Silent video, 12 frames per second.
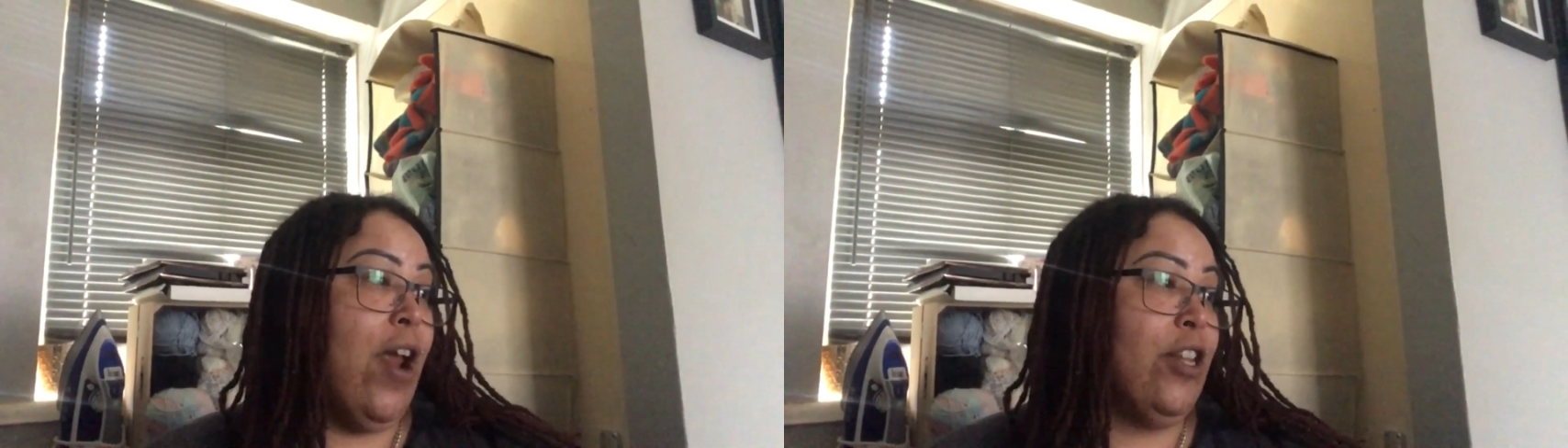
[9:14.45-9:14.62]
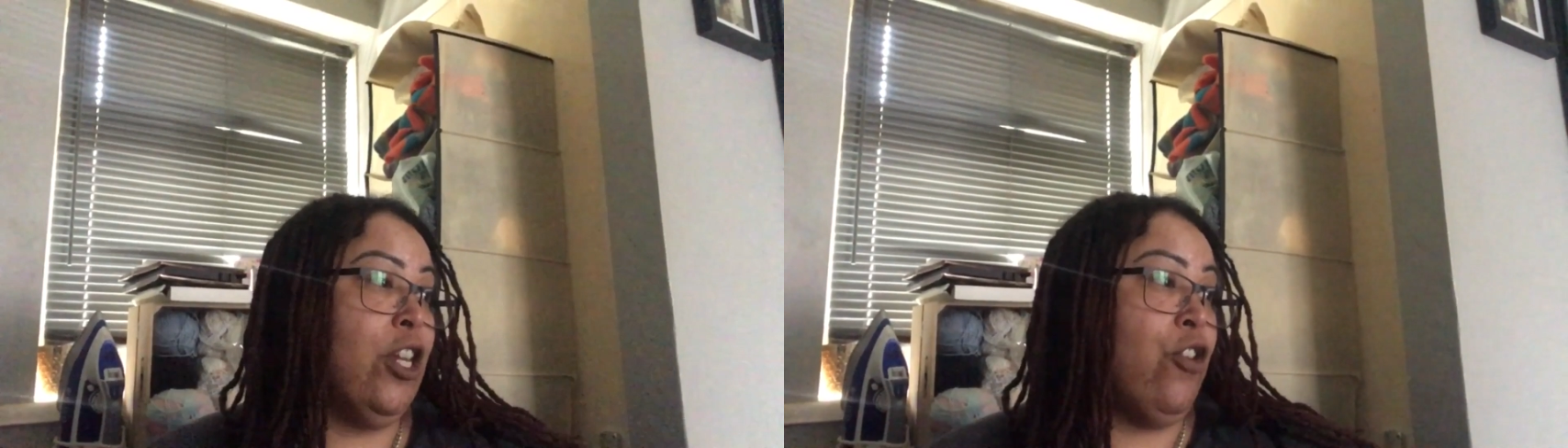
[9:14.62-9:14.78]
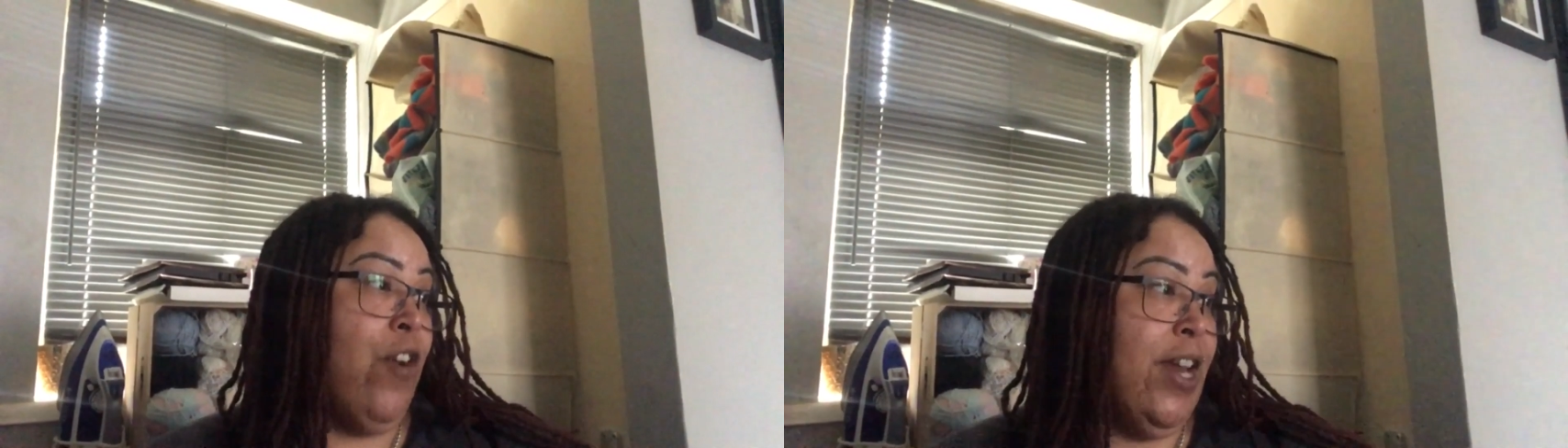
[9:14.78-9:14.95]

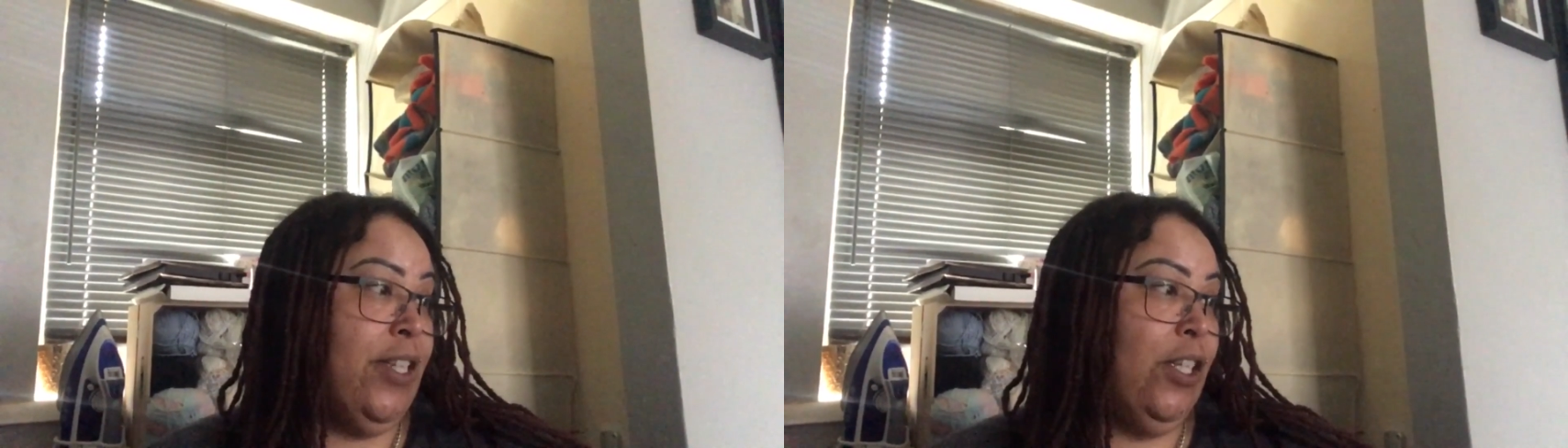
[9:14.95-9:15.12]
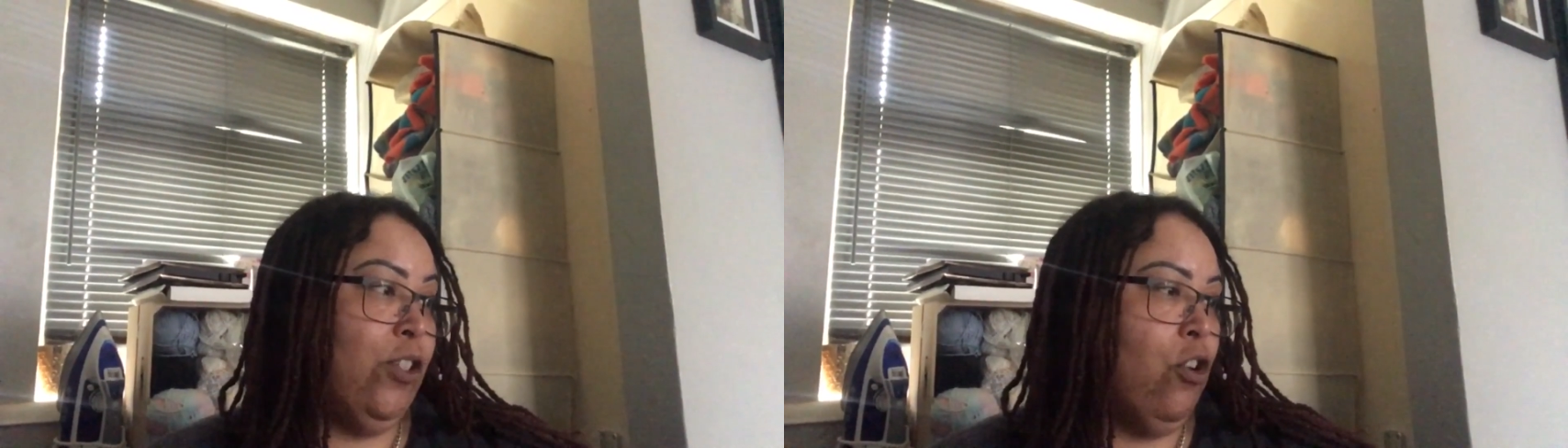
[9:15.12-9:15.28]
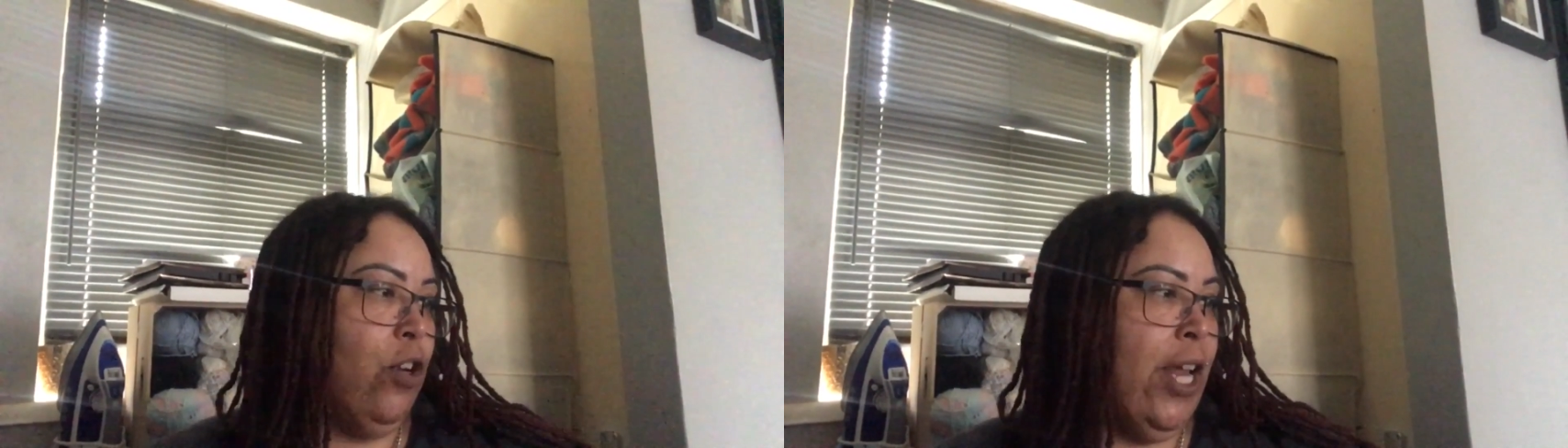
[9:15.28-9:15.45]
the Crazy
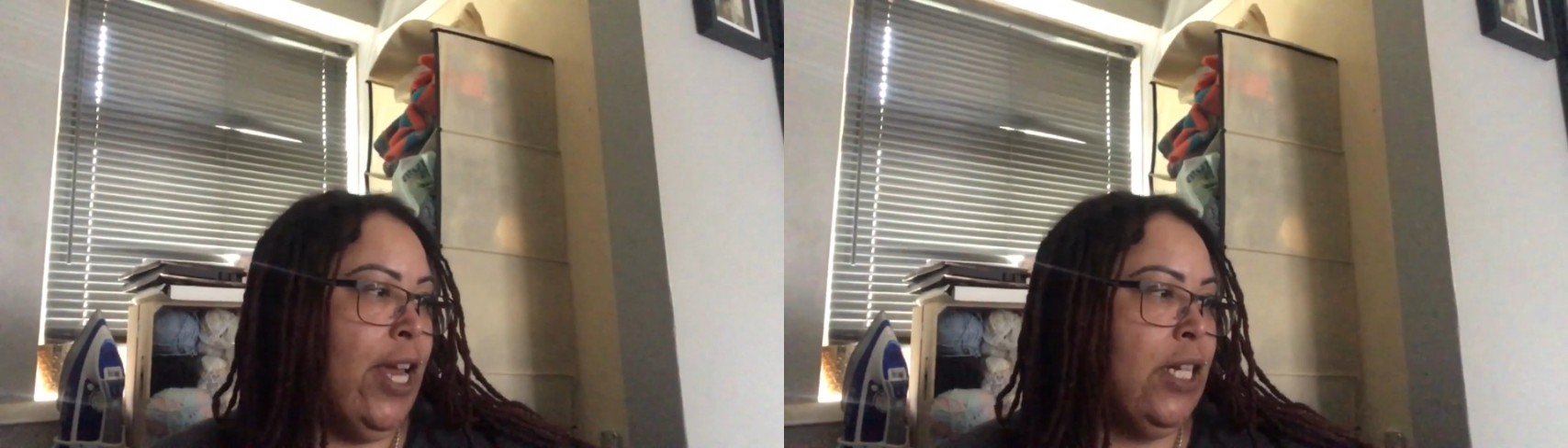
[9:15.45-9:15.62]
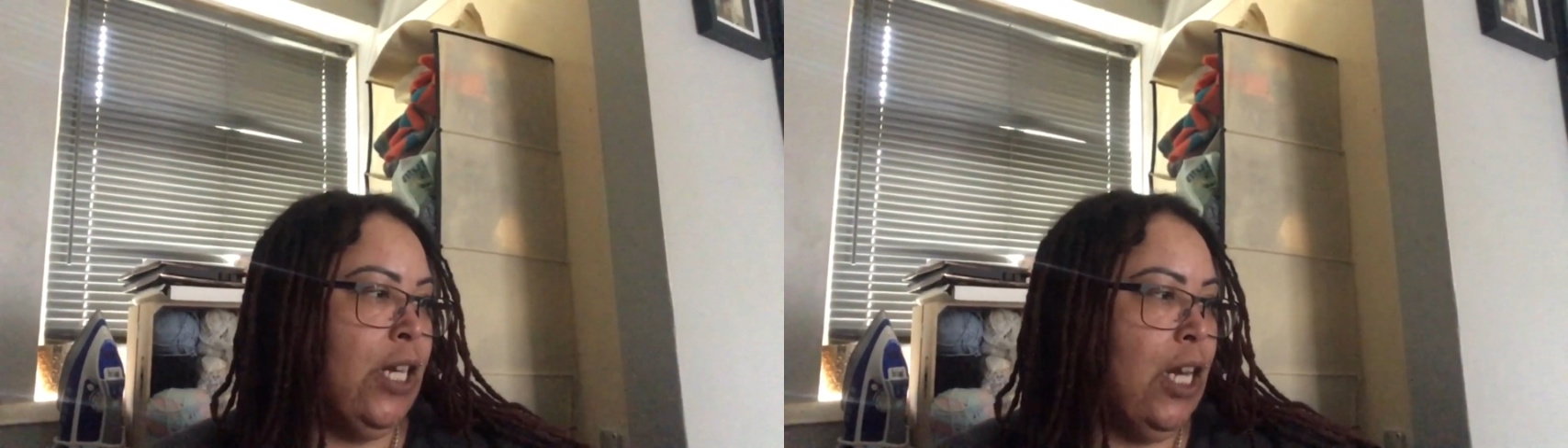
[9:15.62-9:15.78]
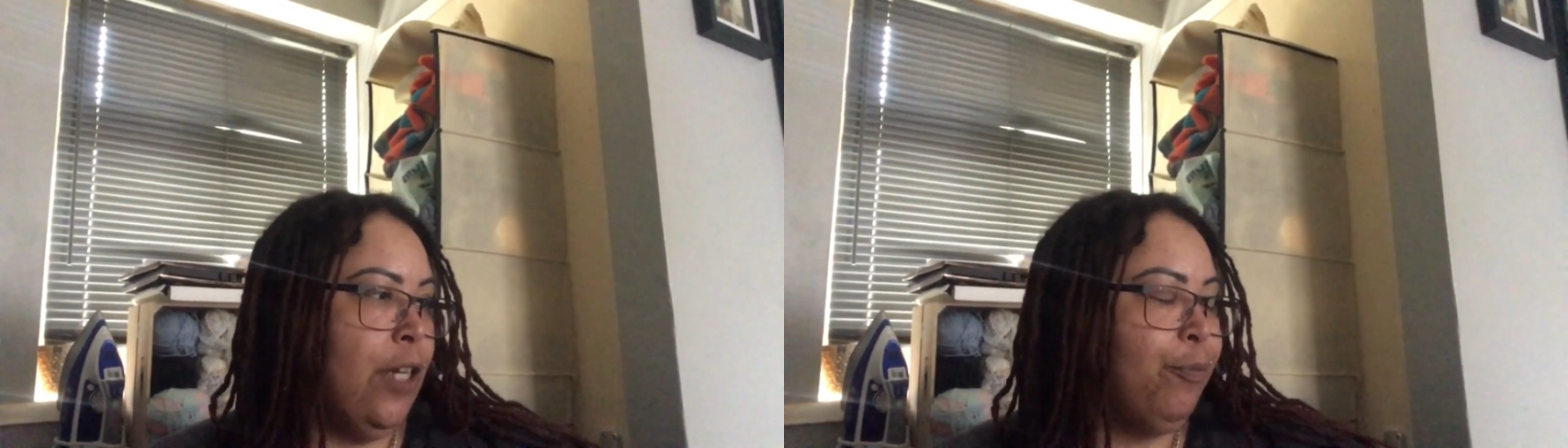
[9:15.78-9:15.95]
Sock
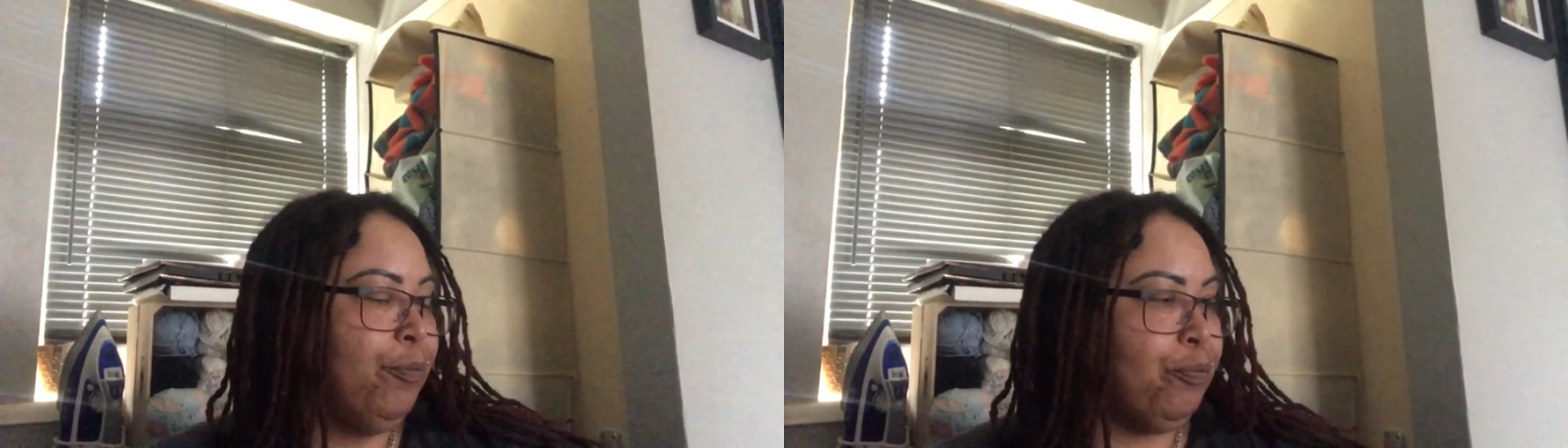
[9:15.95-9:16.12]
Lady.